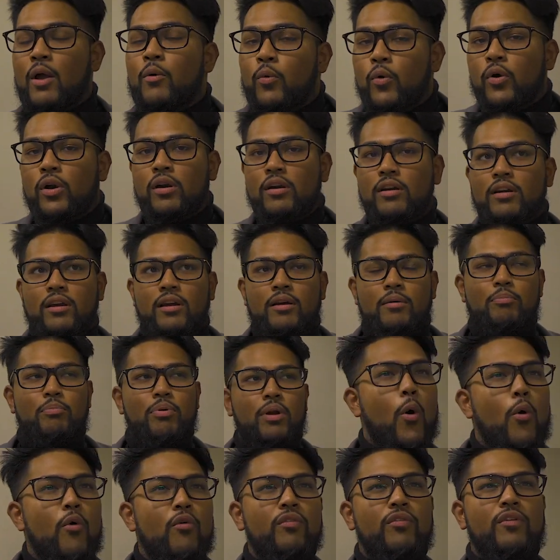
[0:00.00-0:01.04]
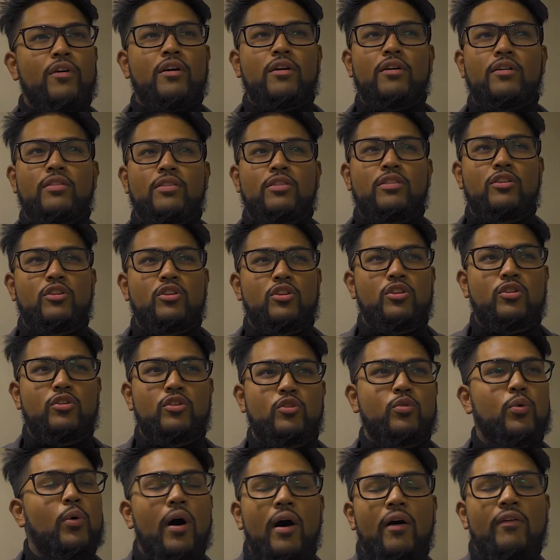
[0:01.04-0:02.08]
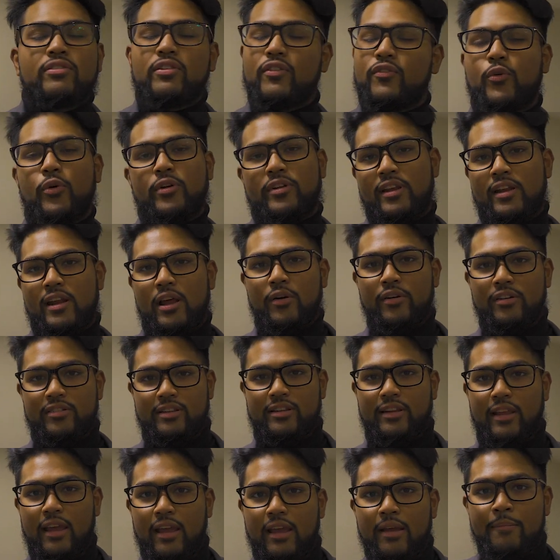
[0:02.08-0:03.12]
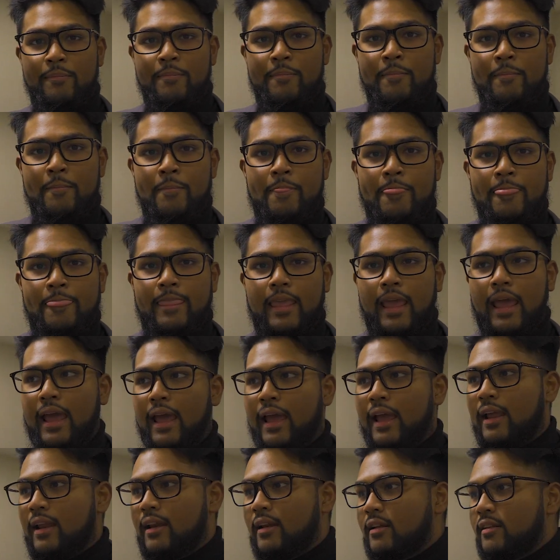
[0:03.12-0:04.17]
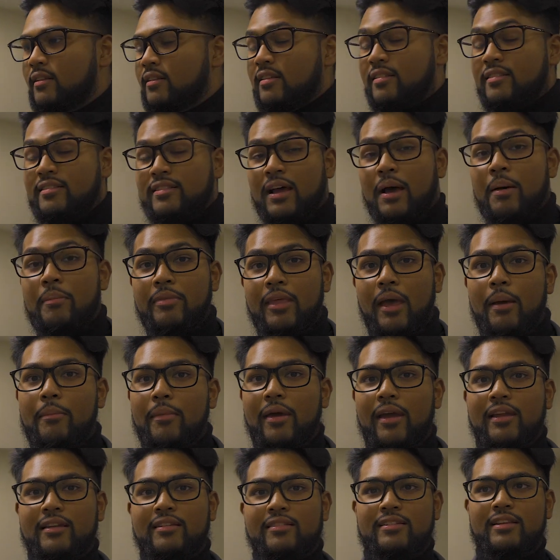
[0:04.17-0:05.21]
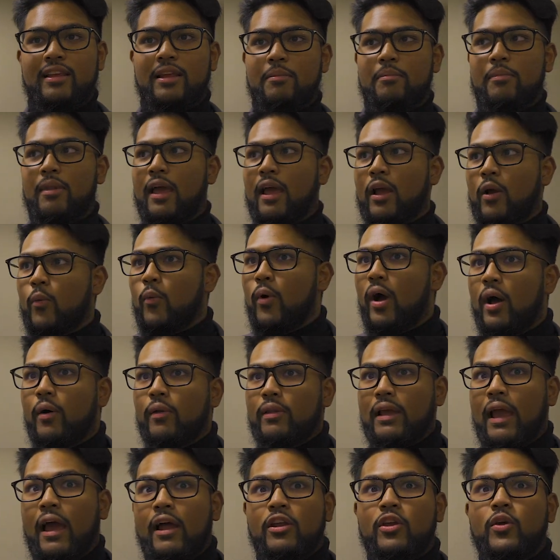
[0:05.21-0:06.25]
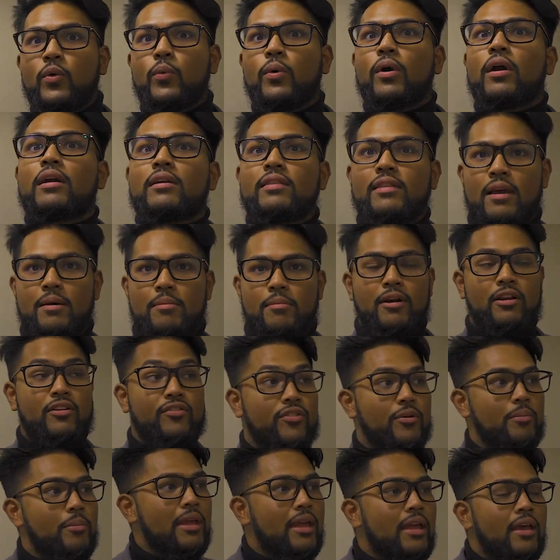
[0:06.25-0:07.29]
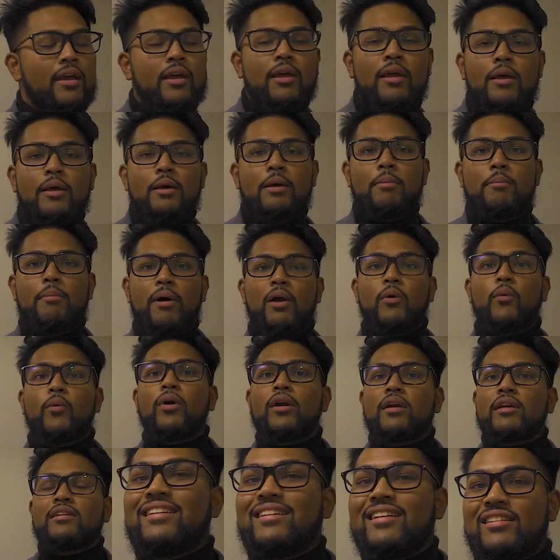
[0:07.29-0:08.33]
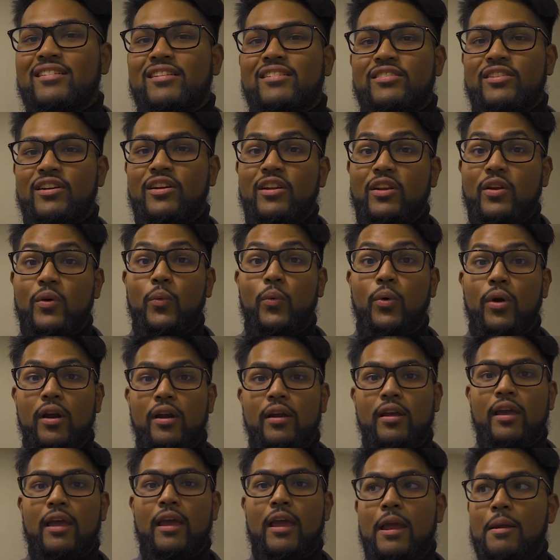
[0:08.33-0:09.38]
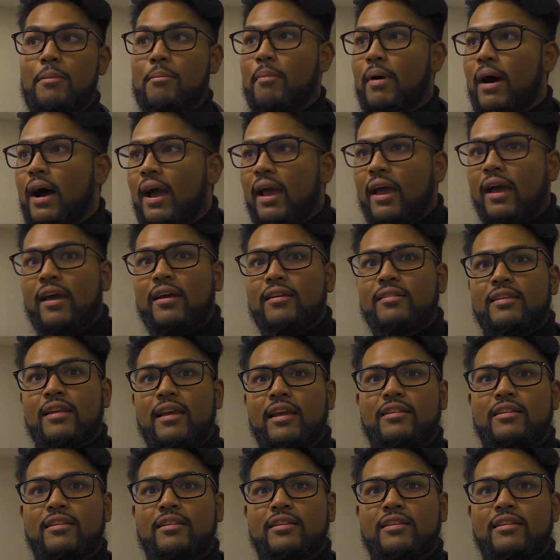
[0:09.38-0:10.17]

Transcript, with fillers: I work over 12 to 14 hours a day. And to some that might seem like, wow, like how do you work that much? For me, my work isn't necessarily work in my eyes.